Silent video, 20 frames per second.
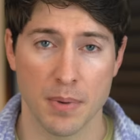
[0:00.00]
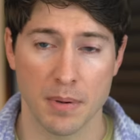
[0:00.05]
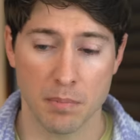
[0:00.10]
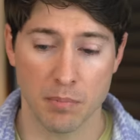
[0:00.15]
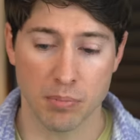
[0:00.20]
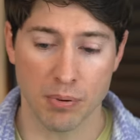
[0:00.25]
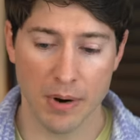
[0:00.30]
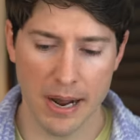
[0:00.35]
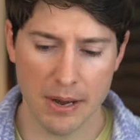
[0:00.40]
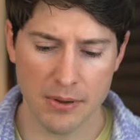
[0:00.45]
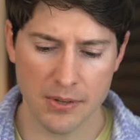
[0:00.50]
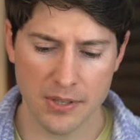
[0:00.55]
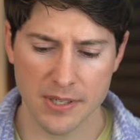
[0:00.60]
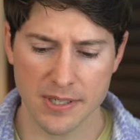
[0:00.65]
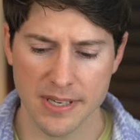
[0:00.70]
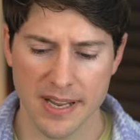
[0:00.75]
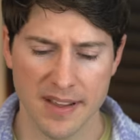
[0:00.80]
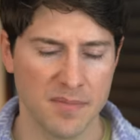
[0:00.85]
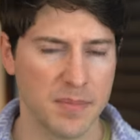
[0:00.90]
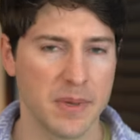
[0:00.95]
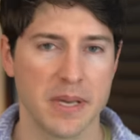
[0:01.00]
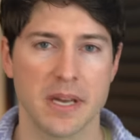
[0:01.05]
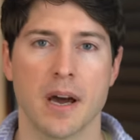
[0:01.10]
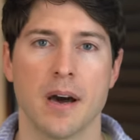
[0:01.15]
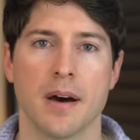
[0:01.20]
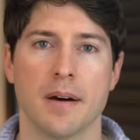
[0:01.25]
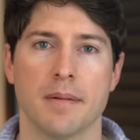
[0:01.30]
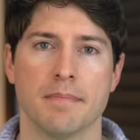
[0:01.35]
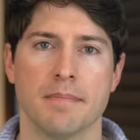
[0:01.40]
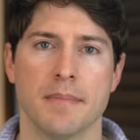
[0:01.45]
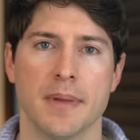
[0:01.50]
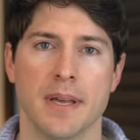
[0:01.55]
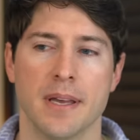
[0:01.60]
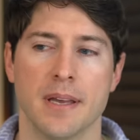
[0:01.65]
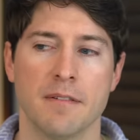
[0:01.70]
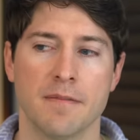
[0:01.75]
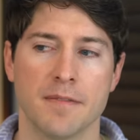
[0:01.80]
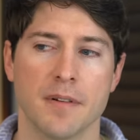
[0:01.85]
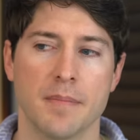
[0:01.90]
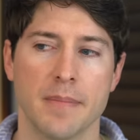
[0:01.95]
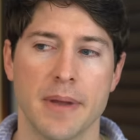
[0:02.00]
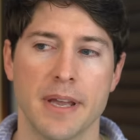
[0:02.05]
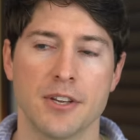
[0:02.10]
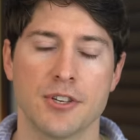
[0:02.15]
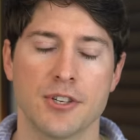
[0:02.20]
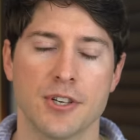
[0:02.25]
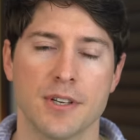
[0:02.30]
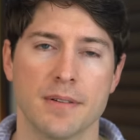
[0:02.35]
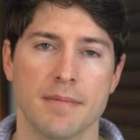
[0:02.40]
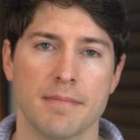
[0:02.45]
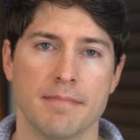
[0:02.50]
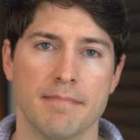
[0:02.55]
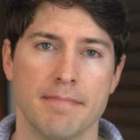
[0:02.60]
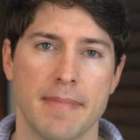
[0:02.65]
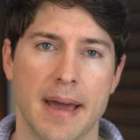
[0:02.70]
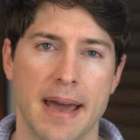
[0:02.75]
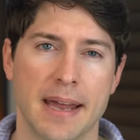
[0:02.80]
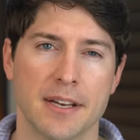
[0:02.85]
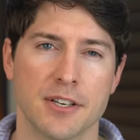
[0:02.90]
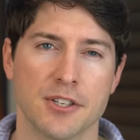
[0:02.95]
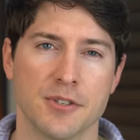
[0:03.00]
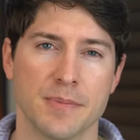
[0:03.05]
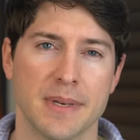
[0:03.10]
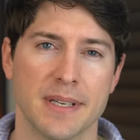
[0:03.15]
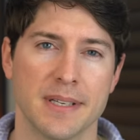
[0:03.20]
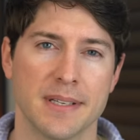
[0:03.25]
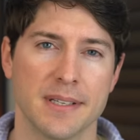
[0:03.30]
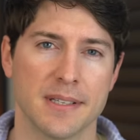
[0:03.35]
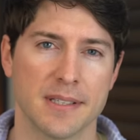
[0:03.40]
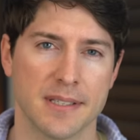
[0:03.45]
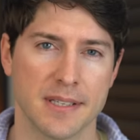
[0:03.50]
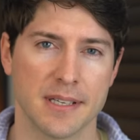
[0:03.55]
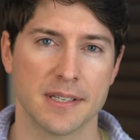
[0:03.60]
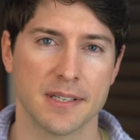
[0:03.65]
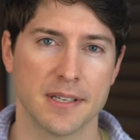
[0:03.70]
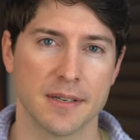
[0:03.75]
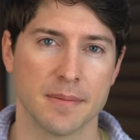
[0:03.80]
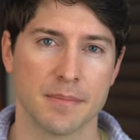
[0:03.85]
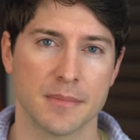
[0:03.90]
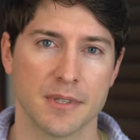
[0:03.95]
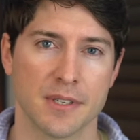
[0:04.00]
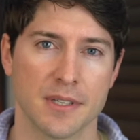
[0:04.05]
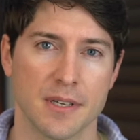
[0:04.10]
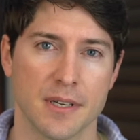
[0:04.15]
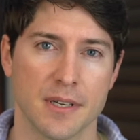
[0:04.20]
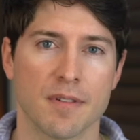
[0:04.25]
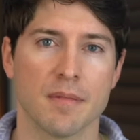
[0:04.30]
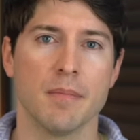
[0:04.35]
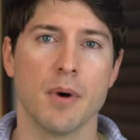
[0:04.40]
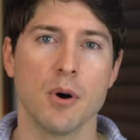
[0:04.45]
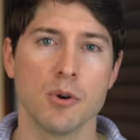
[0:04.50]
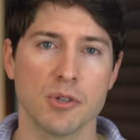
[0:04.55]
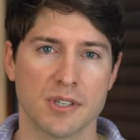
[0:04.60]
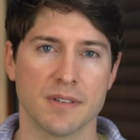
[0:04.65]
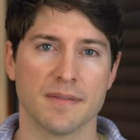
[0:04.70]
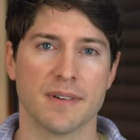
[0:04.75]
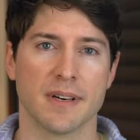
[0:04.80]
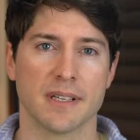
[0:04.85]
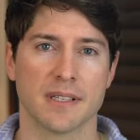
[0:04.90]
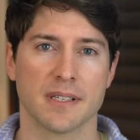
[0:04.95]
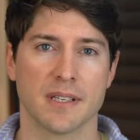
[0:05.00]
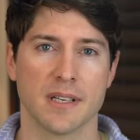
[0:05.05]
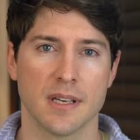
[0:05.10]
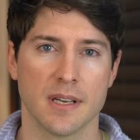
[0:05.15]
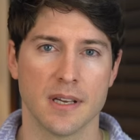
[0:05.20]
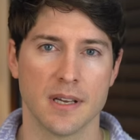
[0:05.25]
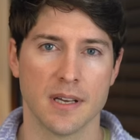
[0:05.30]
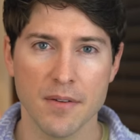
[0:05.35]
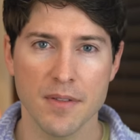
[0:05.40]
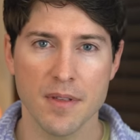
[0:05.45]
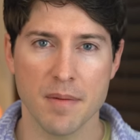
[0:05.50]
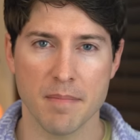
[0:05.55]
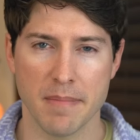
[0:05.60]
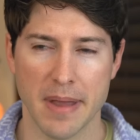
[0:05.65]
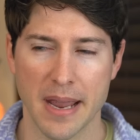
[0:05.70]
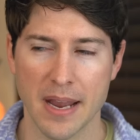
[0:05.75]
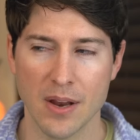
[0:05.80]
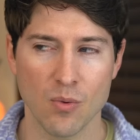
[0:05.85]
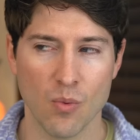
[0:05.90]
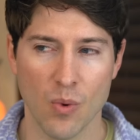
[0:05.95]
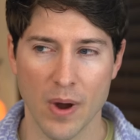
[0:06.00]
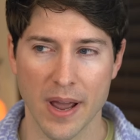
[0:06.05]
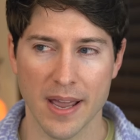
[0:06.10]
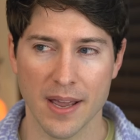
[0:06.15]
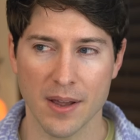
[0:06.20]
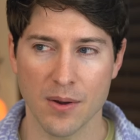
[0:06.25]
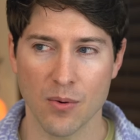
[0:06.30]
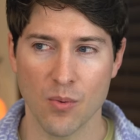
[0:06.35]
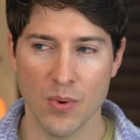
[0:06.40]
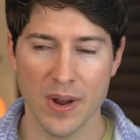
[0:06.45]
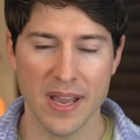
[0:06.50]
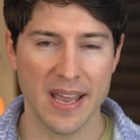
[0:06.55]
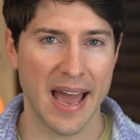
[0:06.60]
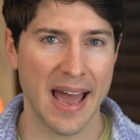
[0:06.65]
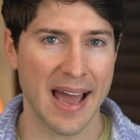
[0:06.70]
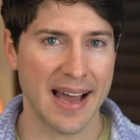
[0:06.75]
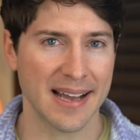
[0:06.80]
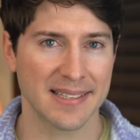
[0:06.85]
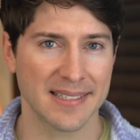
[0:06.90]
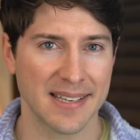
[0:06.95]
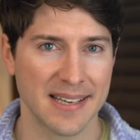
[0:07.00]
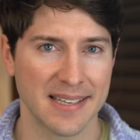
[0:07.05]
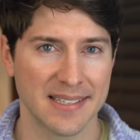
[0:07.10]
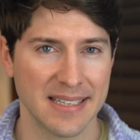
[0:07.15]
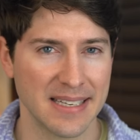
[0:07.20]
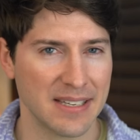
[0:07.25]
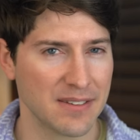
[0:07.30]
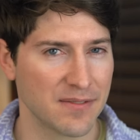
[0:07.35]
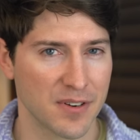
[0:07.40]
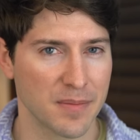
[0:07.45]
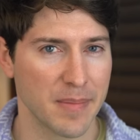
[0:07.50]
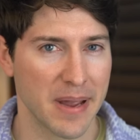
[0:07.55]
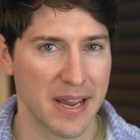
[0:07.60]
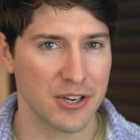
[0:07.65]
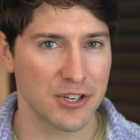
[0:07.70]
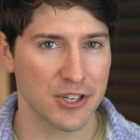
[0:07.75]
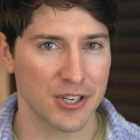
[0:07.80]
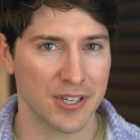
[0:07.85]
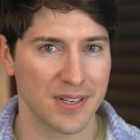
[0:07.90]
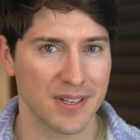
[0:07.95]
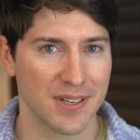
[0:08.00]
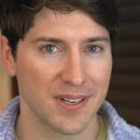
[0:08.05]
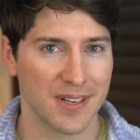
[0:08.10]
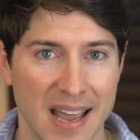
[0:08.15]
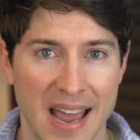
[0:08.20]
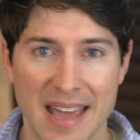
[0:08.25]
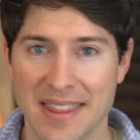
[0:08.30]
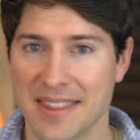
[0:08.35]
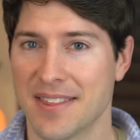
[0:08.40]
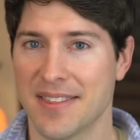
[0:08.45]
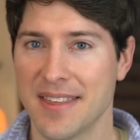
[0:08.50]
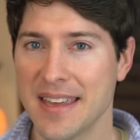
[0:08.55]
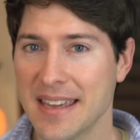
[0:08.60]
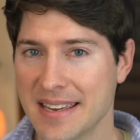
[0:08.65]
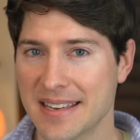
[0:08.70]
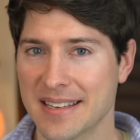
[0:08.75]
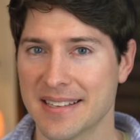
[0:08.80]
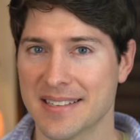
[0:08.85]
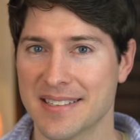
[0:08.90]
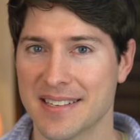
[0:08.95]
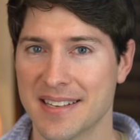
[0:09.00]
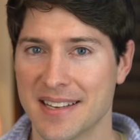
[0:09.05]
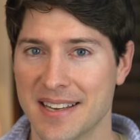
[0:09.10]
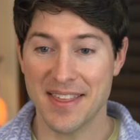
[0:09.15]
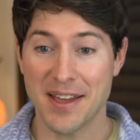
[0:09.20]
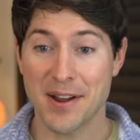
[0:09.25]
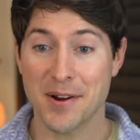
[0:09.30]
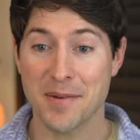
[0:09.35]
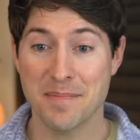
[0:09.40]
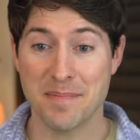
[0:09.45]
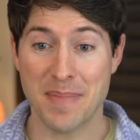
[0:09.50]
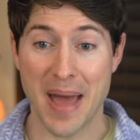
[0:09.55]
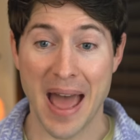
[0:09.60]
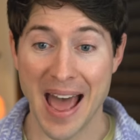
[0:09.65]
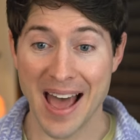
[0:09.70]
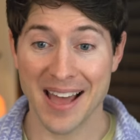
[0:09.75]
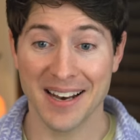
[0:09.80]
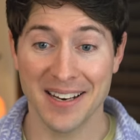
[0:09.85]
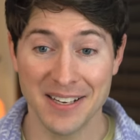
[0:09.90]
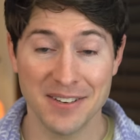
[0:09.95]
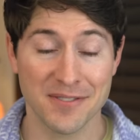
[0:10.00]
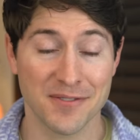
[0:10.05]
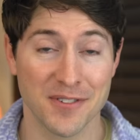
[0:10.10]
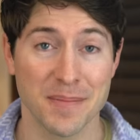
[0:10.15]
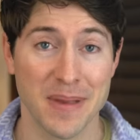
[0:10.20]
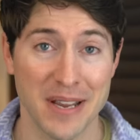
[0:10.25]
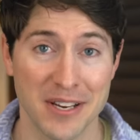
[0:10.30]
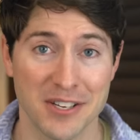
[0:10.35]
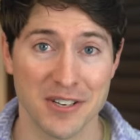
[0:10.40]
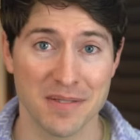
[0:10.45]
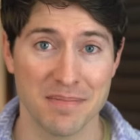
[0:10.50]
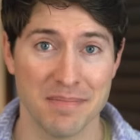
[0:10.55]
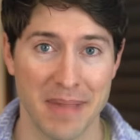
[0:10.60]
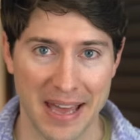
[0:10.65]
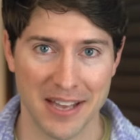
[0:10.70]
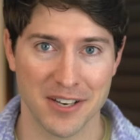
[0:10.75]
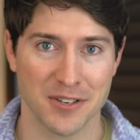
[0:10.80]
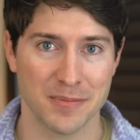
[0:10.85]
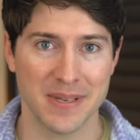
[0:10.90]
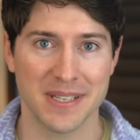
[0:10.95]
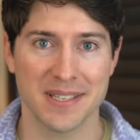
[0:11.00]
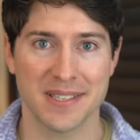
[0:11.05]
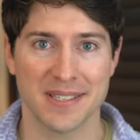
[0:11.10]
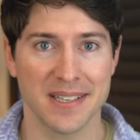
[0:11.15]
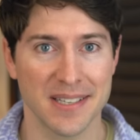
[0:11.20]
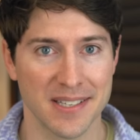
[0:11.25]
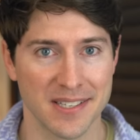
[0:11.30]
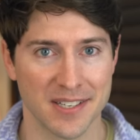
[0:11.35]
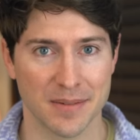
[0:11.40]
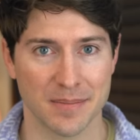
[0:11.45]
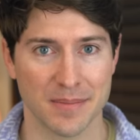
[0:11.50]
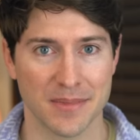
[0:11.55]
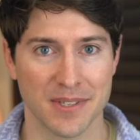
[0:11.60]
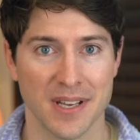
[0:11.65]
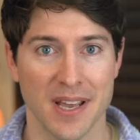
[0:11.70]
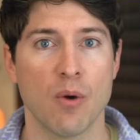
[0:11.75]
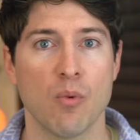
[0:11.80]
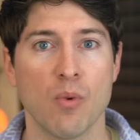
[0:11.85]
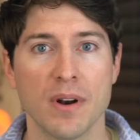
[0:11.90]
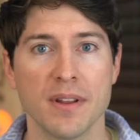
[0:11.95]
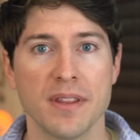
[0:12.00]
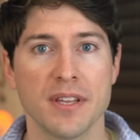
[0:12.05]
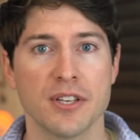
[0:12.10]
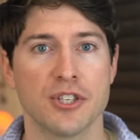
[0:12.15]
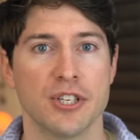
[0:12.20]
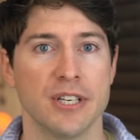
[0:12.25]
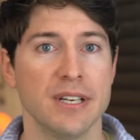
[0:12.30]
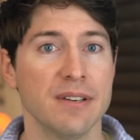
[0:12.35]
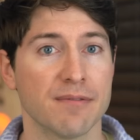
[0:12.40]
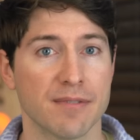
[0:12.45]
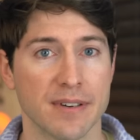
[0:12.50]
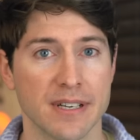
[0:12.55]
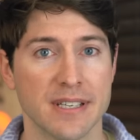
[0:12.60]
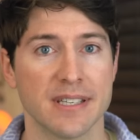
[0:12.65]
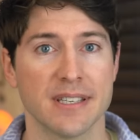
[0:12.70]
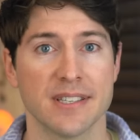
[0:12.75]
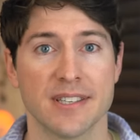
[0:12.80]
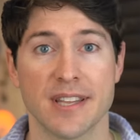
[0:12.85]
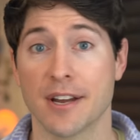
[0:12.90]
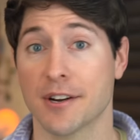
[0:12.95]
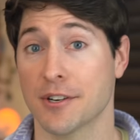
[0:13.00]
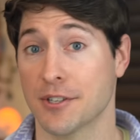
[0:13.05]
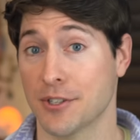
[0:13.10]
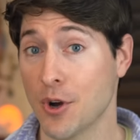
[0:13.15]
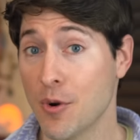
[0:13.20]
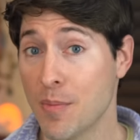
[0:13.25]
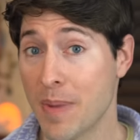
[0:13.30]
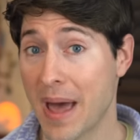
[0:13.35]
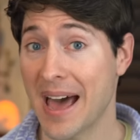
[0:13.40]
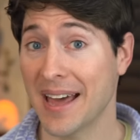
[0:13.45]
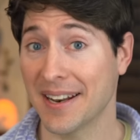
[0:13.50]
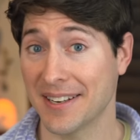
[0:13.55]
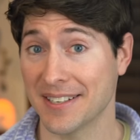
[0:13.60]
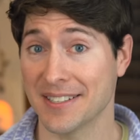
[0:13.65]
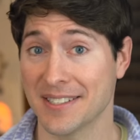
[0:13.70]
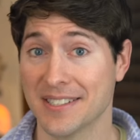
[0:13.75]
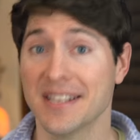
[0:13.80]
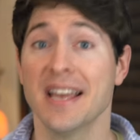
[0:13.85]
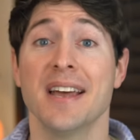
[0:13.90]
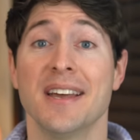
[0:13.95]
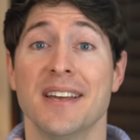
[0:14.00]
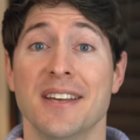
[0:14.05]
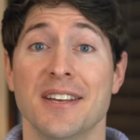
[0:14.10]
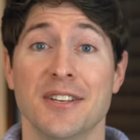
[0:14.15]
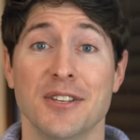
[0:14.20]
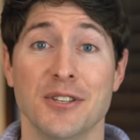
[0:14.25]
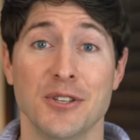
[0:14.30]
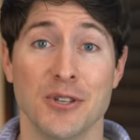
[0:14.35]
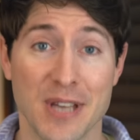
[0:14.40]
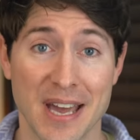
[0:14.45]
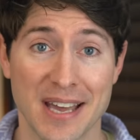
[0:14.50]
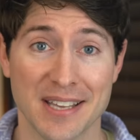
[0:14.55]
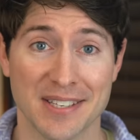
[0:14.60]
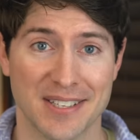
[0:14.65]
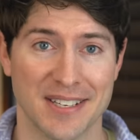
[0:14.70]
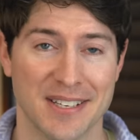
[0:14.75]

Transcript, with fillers: But browsers have become information management systems. For most of us, they're the main way we access information. And the thing is, they are bad information management systems. And one of the chief reasons they are so bad is you guessed